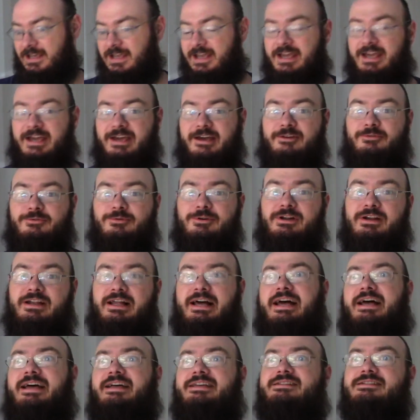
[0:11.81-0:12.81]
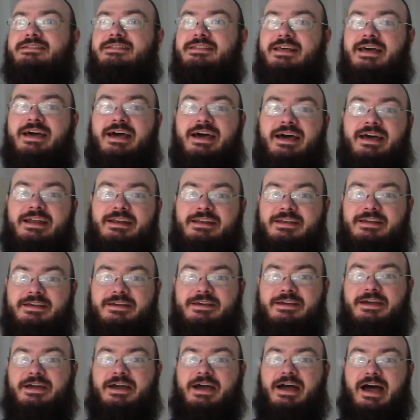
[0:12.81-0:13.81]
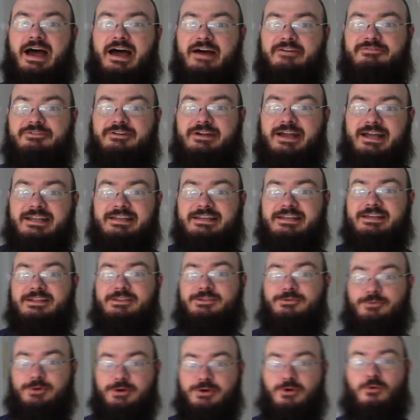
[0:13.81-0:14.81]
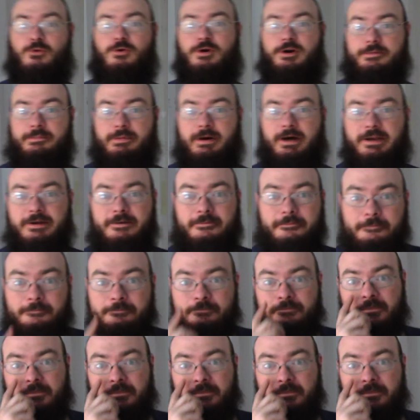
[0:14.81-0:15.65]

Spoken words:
and realized that I forgot to hit the record button